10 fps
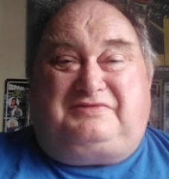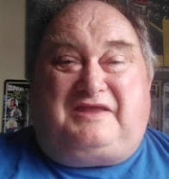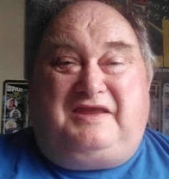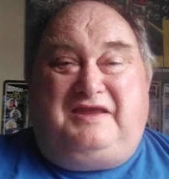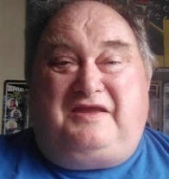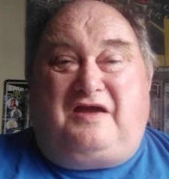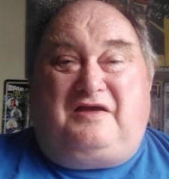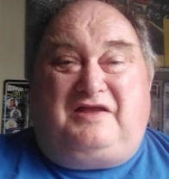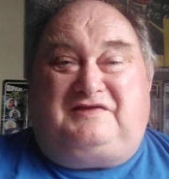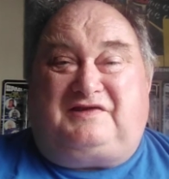
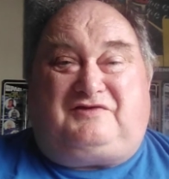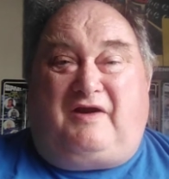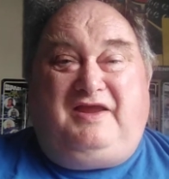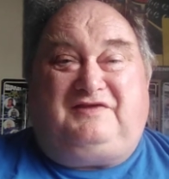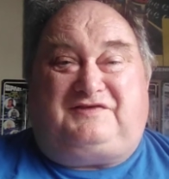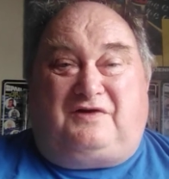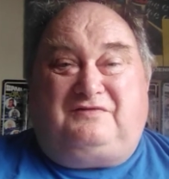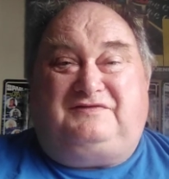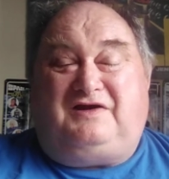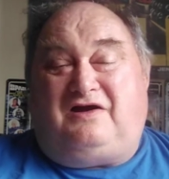It's a great
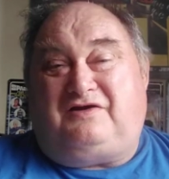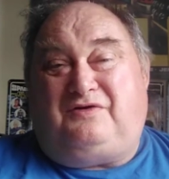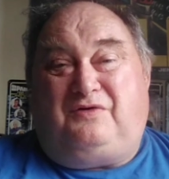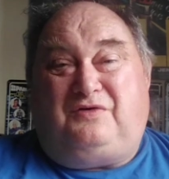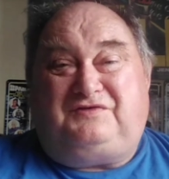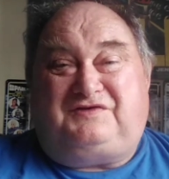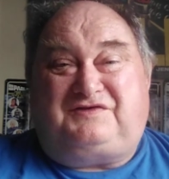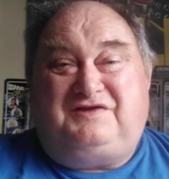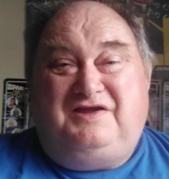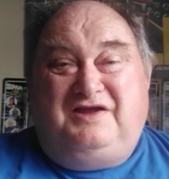song, Dark
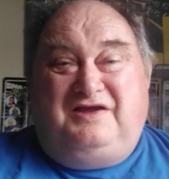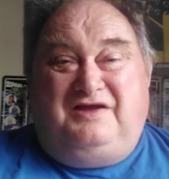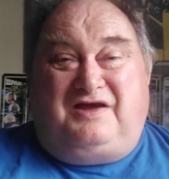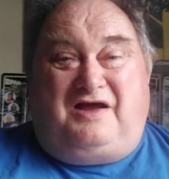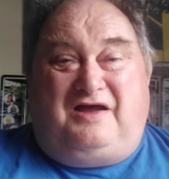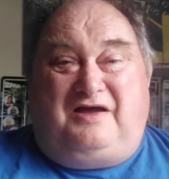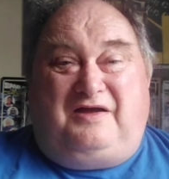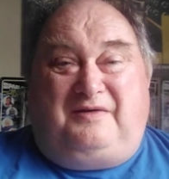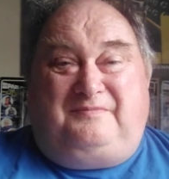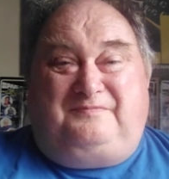Horse.
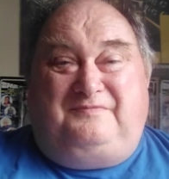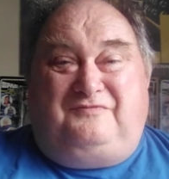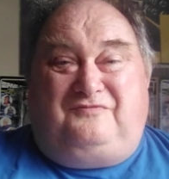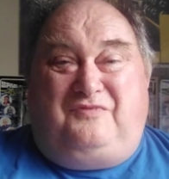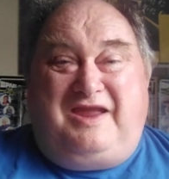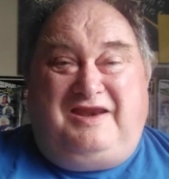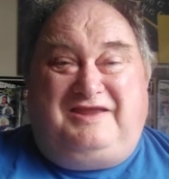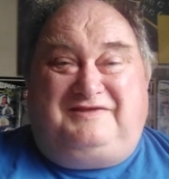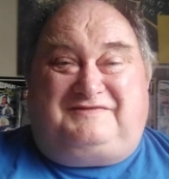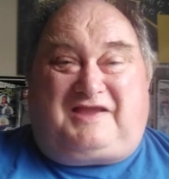
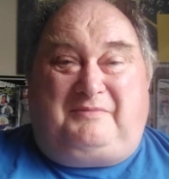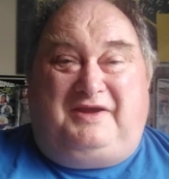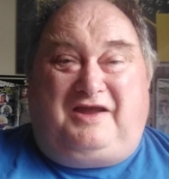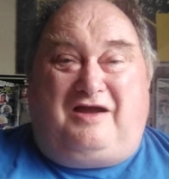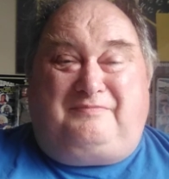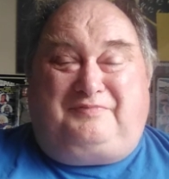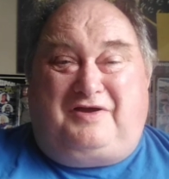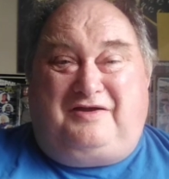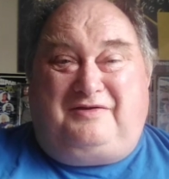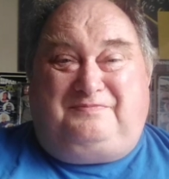Really summing up
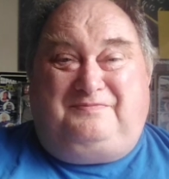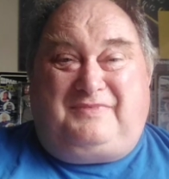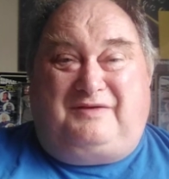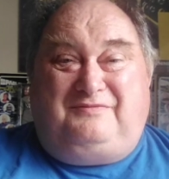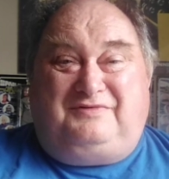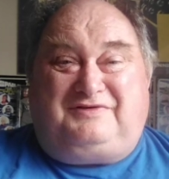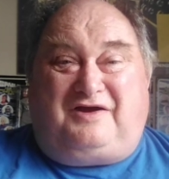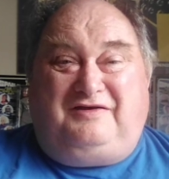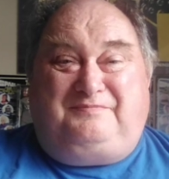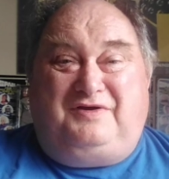
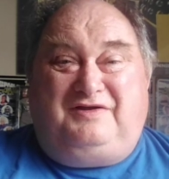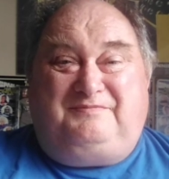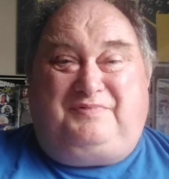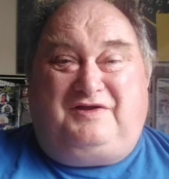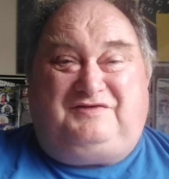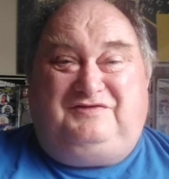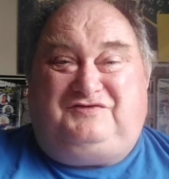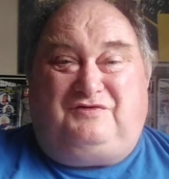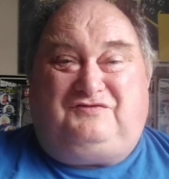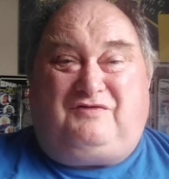kind of a person.
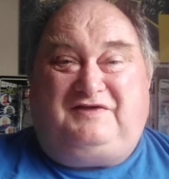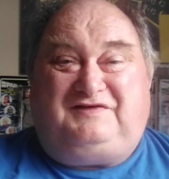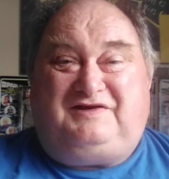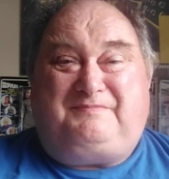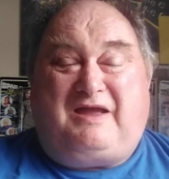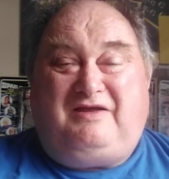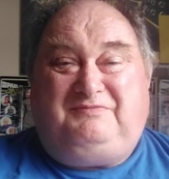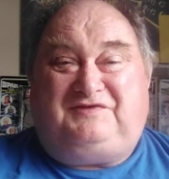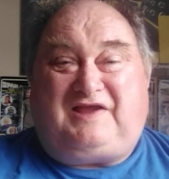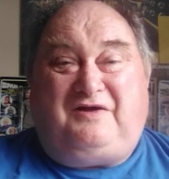George writes it about
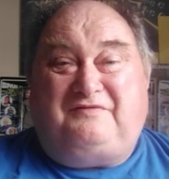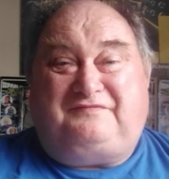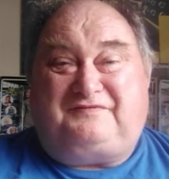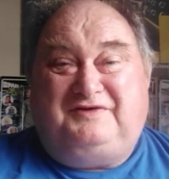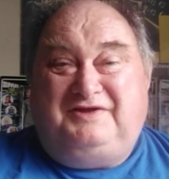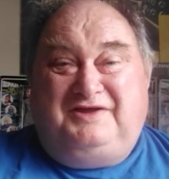himself.